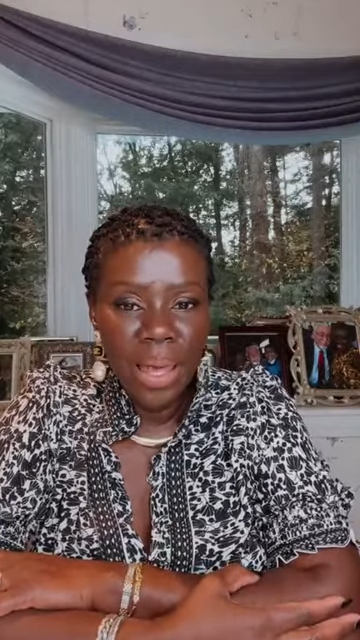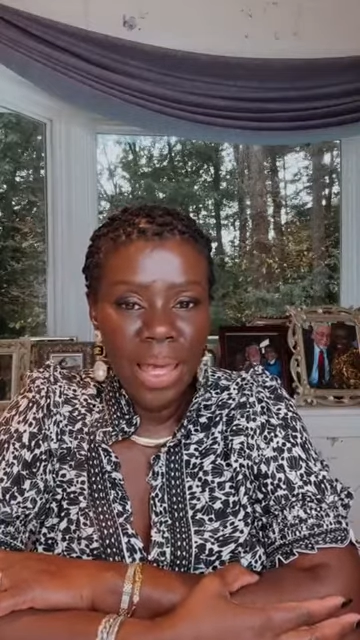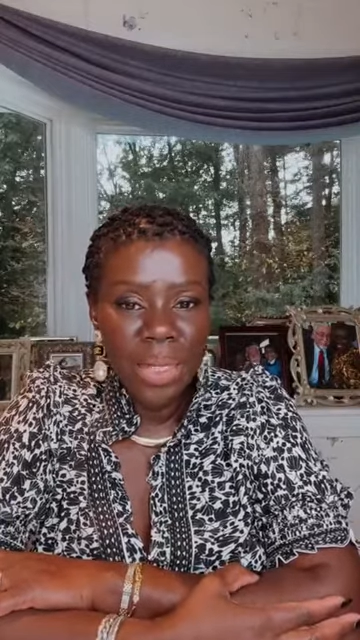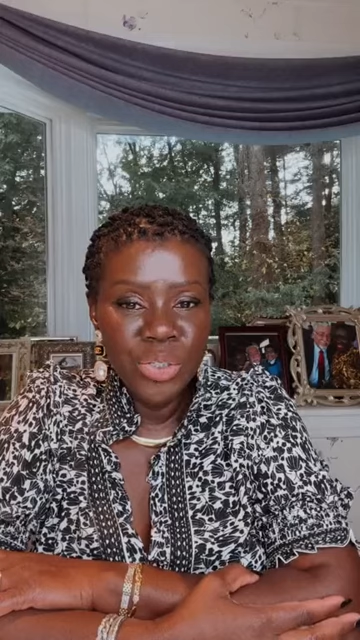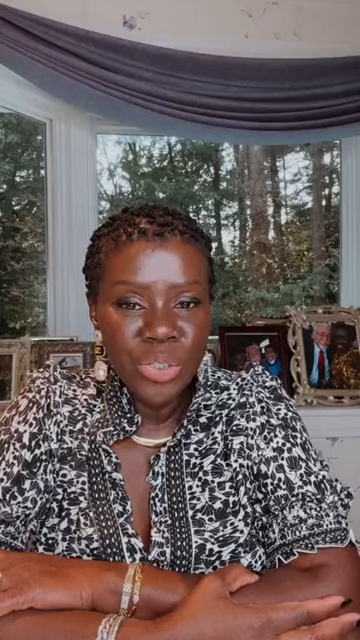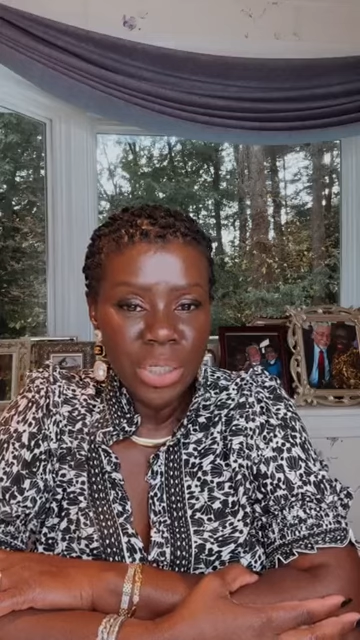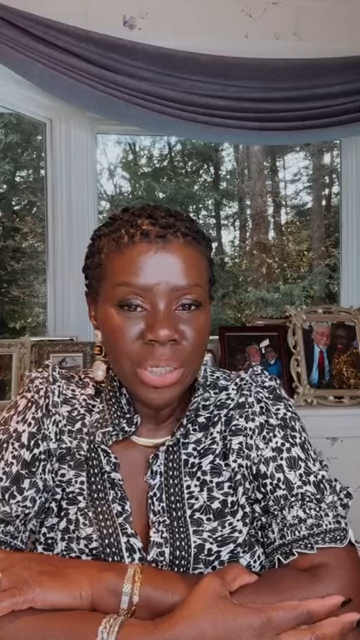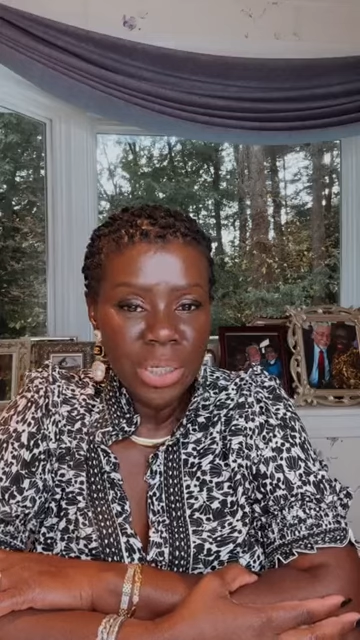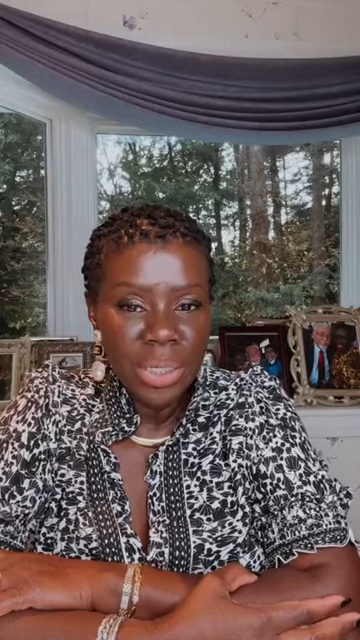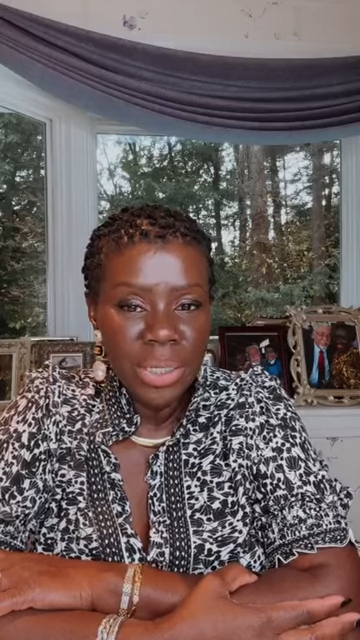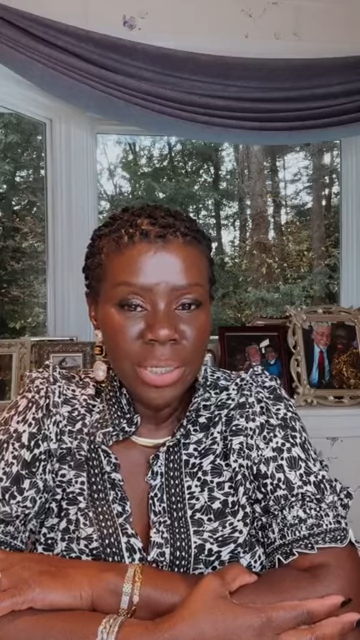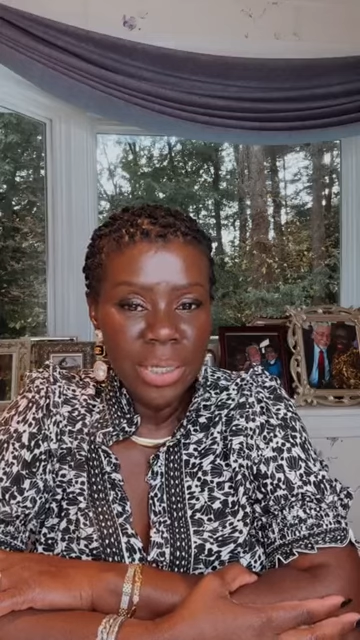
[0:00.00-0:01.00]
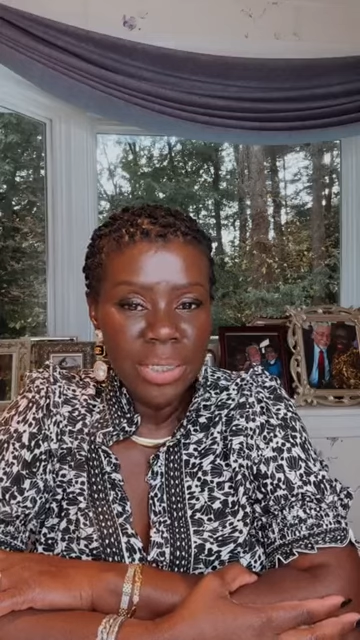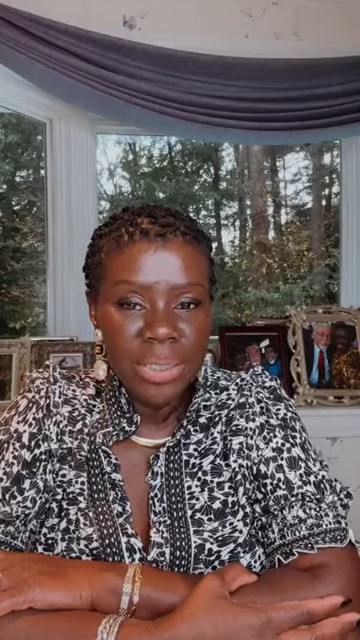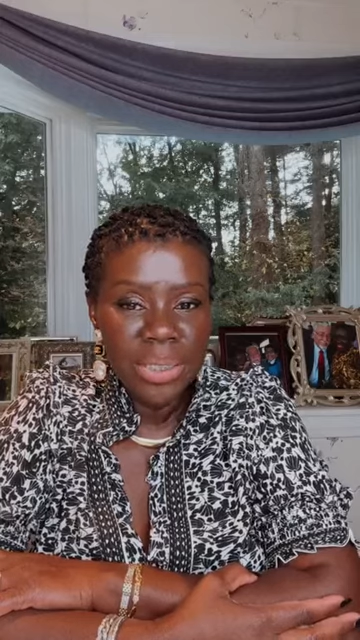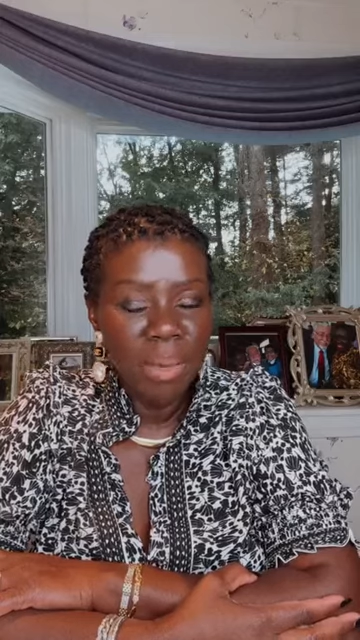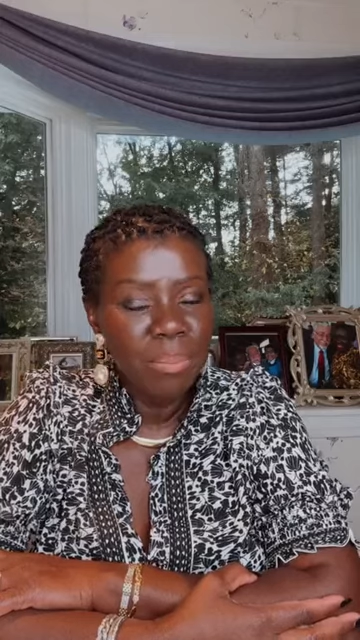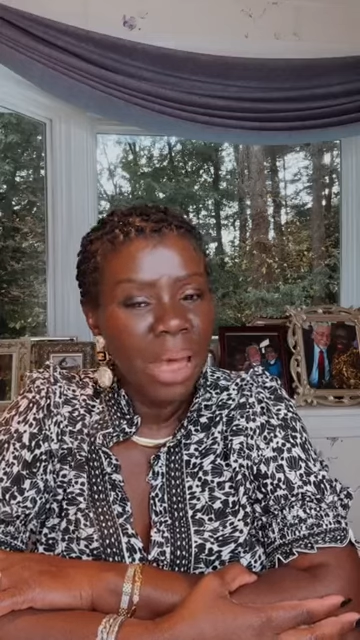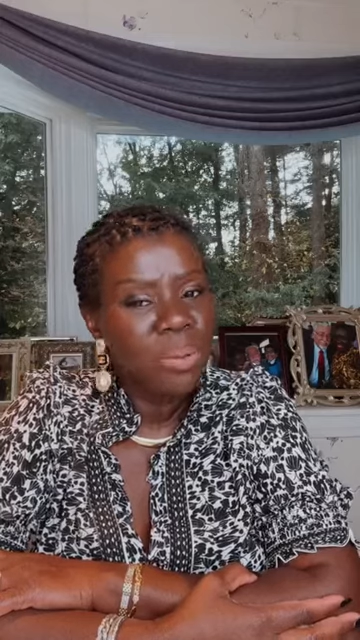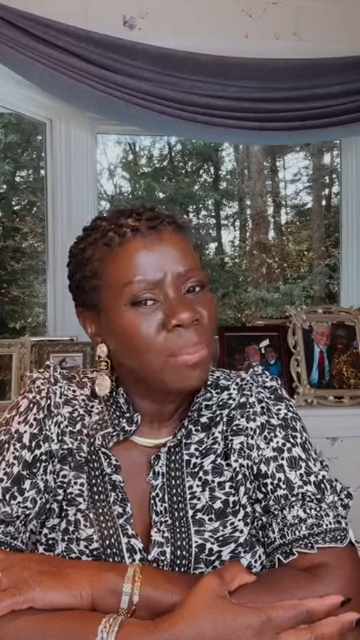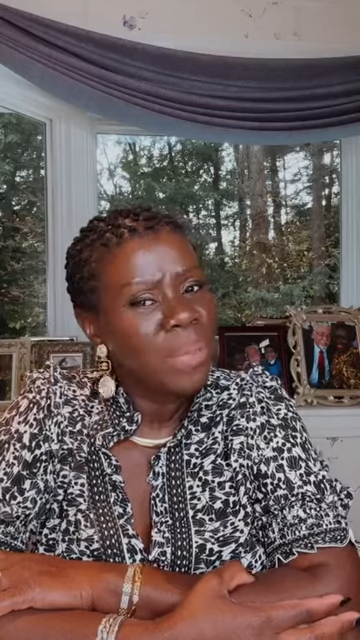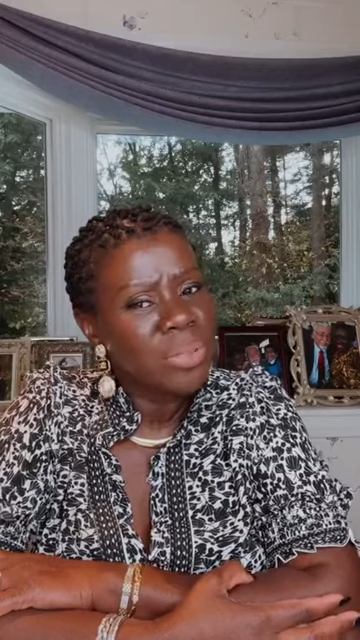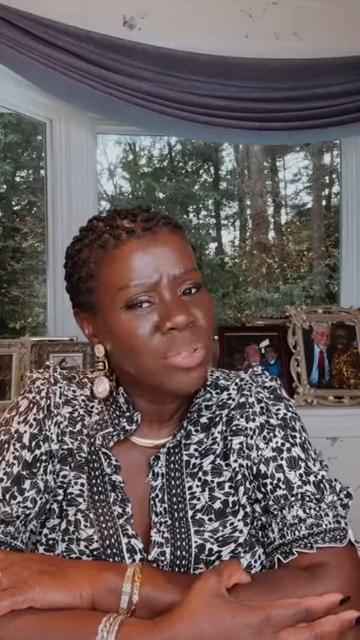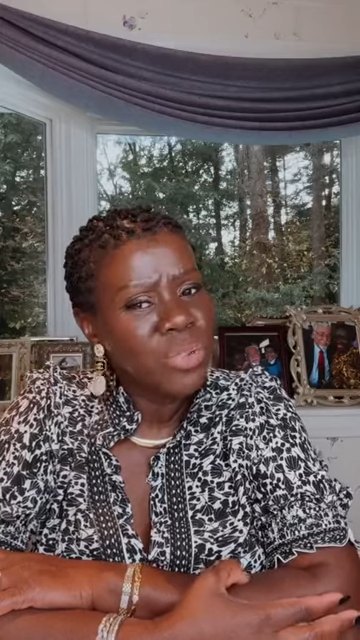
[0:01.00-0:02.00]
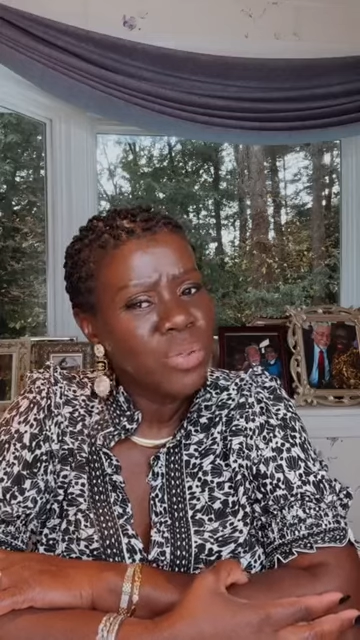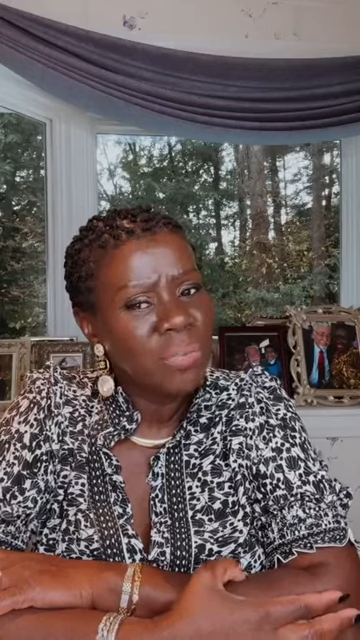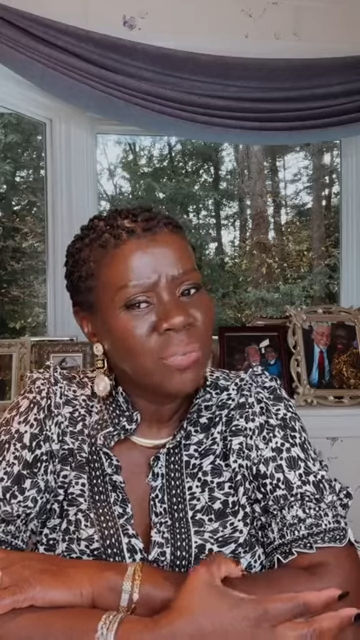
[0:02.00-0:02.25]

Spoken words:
And she is, I'm not sure,